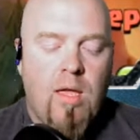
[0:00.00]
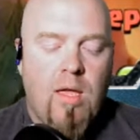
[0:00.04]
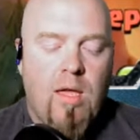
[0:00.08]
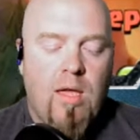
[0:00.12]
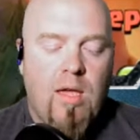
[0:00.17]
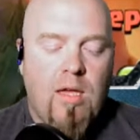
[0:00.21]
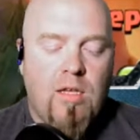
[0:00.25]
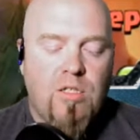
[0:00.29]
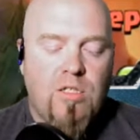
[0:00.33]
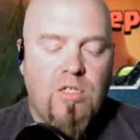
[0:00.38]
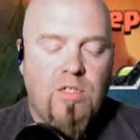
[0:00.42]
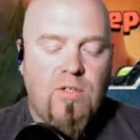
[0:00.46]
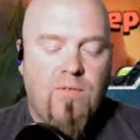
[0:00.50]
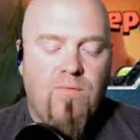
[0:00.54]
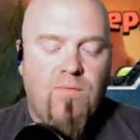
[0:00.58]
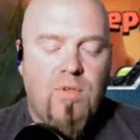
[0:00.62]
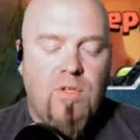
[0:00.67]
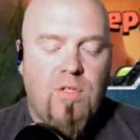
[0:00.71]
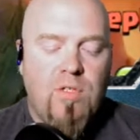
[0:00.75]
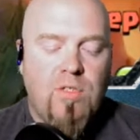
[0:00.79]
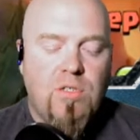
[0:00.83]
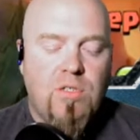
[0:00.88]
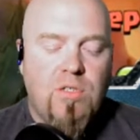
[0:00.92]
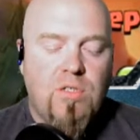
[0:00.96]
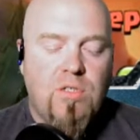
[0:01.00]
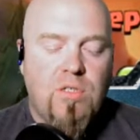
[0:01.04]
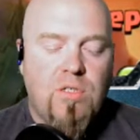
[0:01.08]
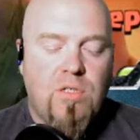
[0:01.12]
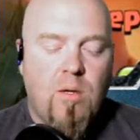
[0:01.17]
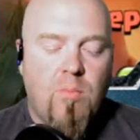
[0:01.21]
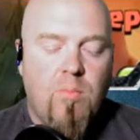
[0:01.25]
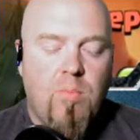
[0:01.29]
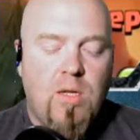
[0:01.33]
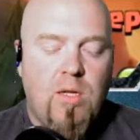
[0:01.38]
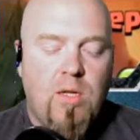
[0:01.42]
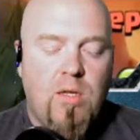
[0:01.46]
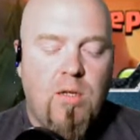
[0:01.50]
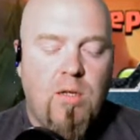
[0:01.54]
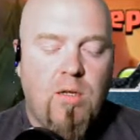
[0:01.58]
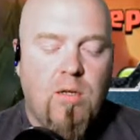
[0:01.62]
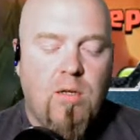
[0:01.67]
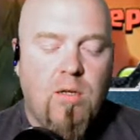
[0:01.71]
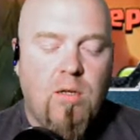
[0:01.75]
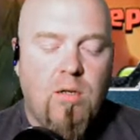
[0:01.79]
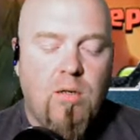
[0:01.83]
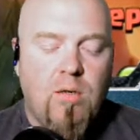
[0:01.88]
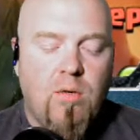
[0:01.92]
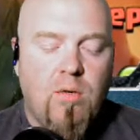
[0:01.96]
and she finishes up
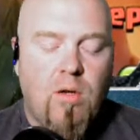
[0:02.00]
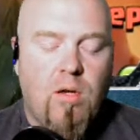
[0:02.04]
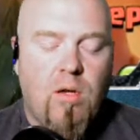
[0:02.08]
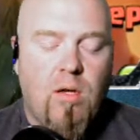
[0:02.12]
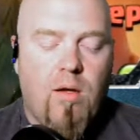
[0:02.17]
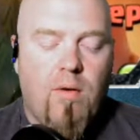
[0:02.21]
here,